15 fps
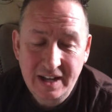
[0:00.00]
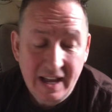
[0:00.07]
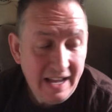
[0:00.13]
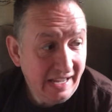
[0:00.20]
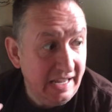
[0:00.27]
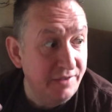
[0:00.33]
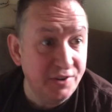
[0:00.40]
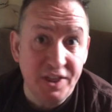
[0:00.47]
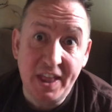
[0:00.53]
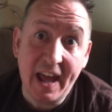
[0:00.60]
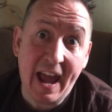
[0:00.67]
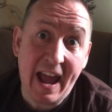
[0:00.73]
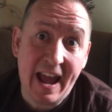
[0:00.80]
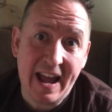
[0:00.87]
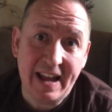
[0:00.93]
Even
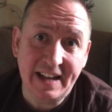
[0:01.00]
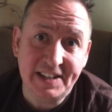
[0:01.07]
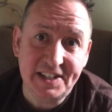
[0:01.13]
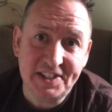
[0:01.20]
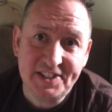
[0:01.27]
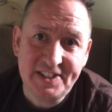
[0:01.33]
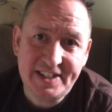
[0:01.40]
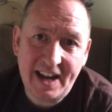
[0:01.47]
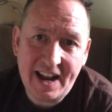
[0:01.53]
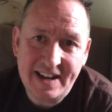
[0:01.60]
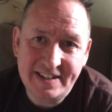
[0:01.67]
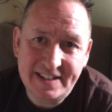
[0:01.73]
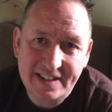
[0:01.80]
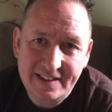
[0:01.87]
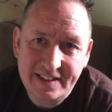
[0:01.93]
there it is
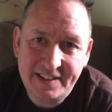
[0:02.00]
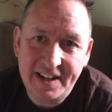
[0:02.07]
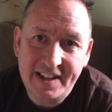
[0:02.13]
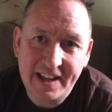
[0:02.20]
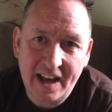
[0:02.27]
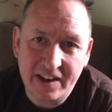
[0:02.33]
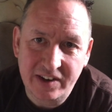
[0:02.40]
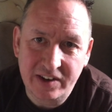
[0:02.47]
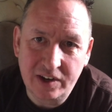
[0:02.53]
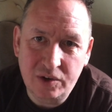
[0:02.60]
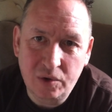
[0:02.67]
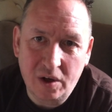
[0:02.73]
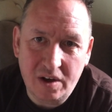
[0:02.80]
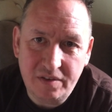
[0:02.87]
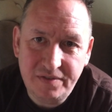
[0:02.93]
said that in the
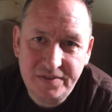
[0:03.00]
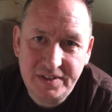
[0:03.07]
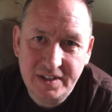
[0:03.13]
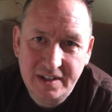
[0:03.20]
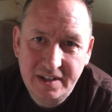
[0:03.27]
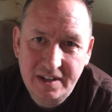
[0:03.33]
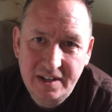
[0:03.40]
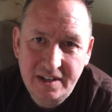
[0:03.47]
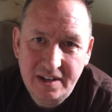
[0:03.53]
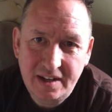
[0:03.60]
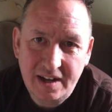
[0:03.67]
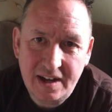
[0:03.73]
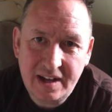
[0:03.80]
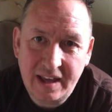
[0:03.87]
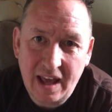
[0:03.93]
Undercroft
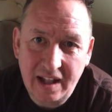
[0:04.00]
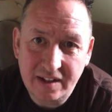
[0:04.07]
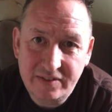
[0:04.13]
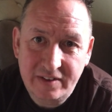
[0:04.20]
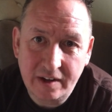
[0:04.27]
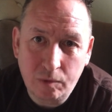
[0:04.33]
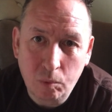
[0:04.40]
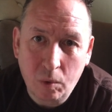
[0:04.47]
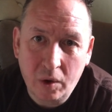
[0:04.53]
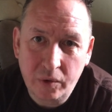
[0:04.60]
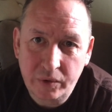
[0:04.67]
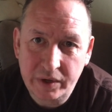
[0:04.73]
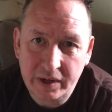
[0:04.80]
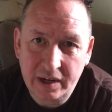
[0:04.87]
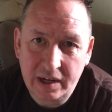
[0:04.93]
a Celtic
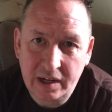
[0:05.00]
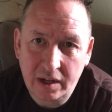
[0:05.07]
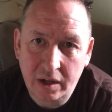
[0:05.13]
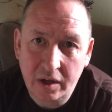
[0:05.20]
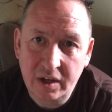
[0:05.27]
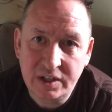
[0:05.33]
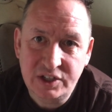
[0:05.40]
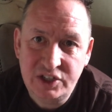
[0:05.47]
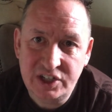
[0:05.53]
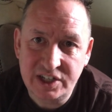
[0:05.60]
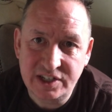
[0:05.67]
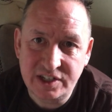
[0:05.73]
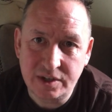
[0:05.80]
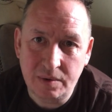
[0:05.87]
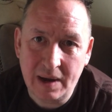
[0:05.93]
warrior
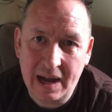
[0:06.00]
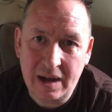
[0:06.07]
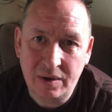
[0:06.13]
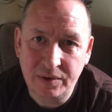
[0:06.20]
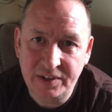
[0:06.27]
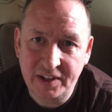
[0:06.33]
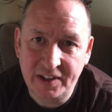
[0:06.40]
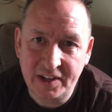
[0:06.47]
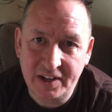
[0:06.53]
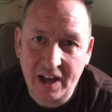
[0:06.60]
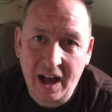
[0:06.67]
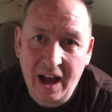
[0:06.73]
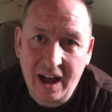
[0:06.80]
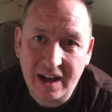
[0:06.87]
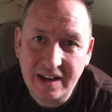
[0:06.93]
lurches around in the
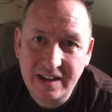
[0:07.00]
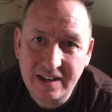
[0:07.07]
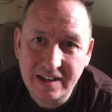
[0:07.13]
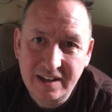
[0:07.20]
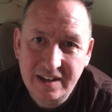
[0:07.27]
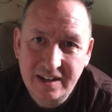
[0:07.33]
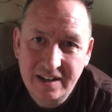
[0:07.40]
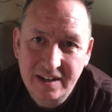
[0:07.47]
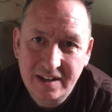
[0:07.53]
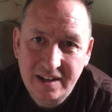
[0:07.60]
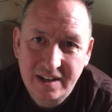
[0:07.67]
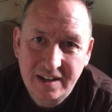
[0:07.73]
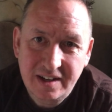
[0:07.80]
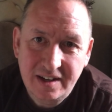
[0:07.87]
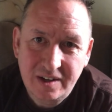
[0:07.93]
dark,
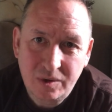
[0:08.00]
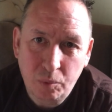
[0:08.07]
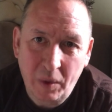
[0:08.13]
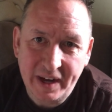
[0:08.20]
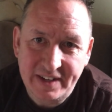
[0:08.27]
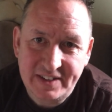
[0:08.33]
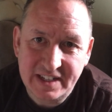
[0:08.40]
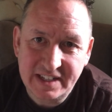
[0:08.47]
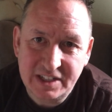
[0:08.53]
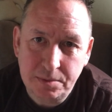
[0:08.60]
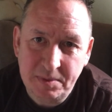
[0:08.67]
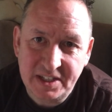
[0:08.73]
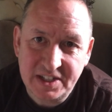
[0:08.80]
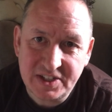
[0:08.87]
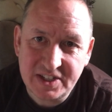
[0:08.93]
waiting to be
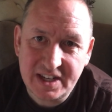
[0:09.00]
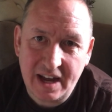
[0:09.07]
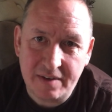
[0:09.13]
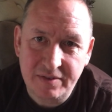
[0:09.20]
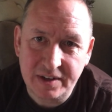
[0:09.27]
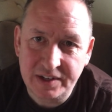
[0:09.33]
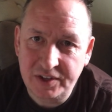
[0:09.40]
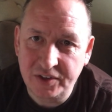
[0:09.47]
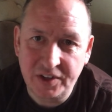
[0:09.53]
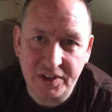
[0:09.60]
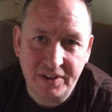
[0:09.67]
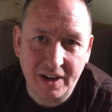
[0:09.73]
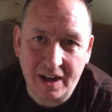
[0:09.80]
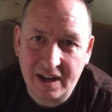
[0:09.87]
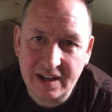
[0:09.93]
discovered on
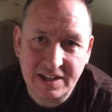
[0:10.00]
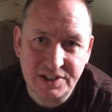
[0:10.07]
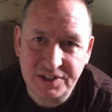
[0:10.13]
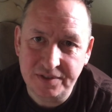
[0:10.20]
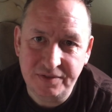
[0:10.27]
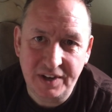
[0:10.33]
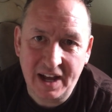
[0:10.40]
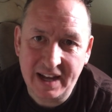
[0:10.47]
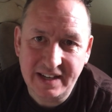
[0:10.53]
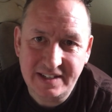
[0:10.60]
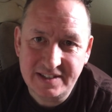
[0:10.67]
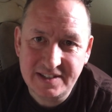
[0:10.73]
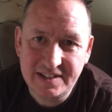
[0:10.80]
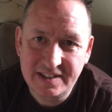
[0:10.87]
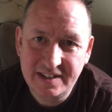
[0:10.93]
the darkest of nights.